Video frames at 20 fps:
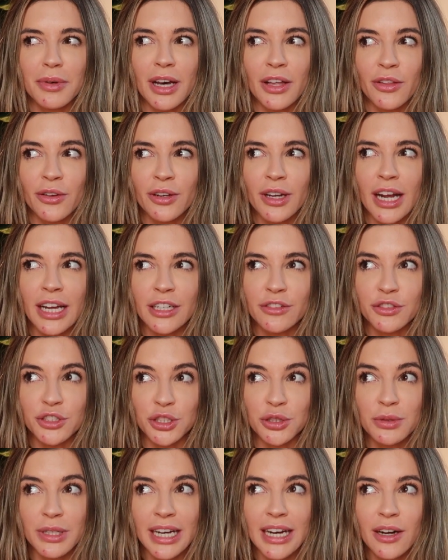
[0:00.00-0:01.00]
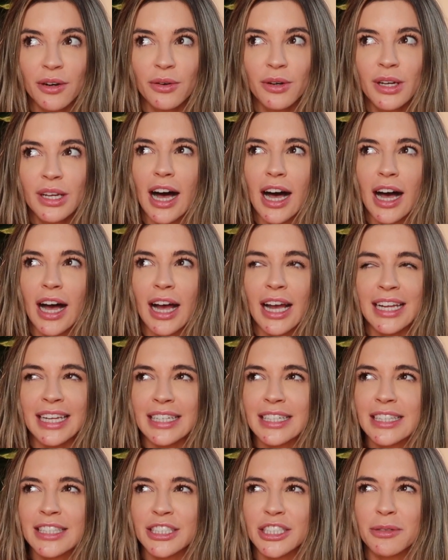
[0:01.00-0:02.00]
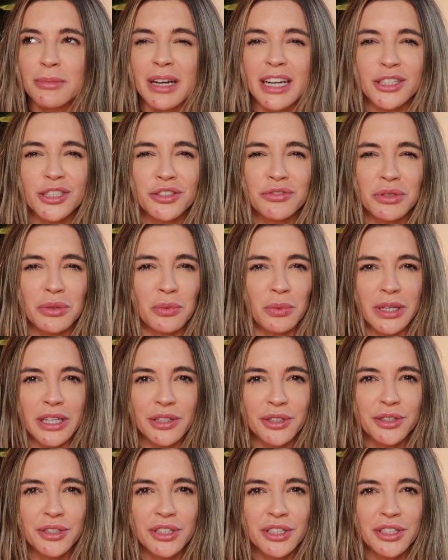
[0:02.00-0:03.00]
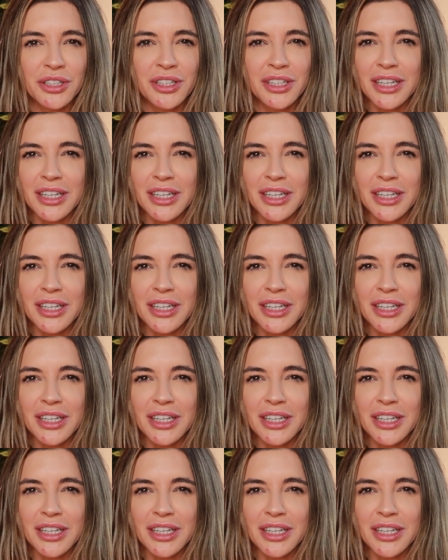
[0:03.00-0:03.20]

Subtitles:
other kind of shoe now, I get to the gym and I just feel weird.